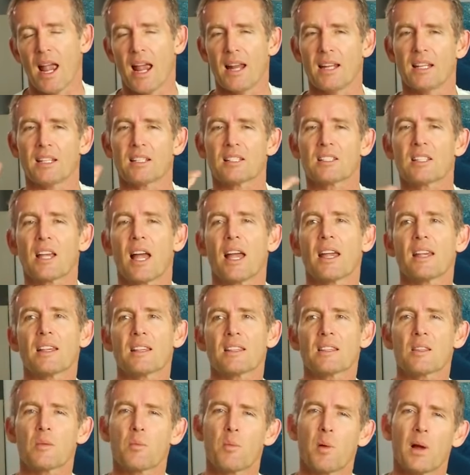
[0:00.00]
and it
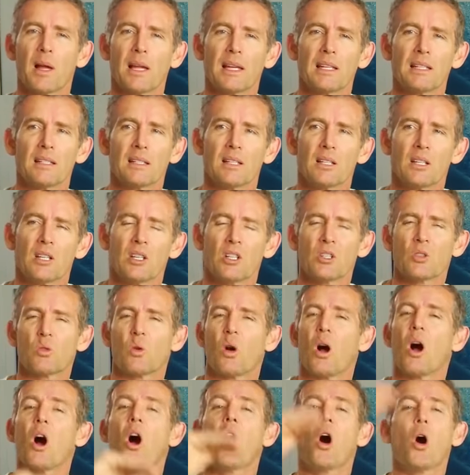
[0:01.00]
takes the paint
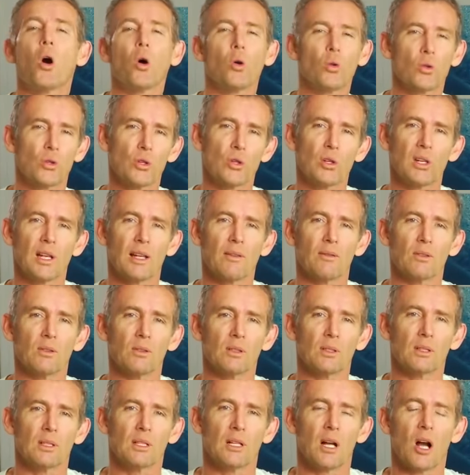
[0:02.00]
to a whole new
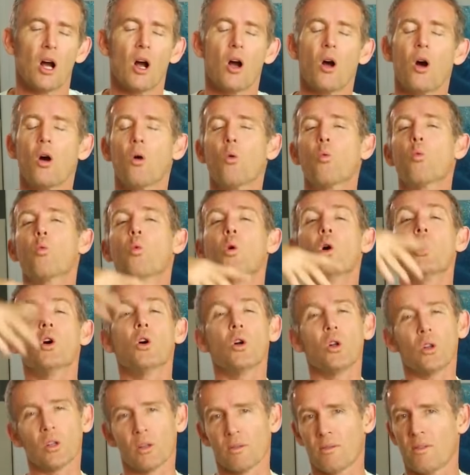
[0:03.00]
level. A whole
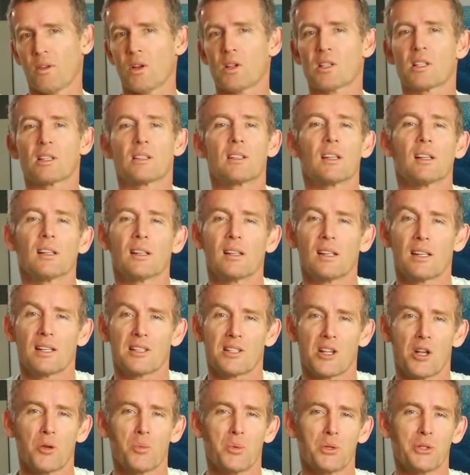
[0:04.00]
world of versatility
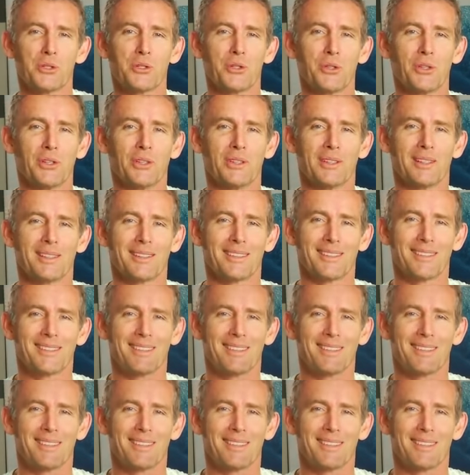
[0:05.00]
is open to you.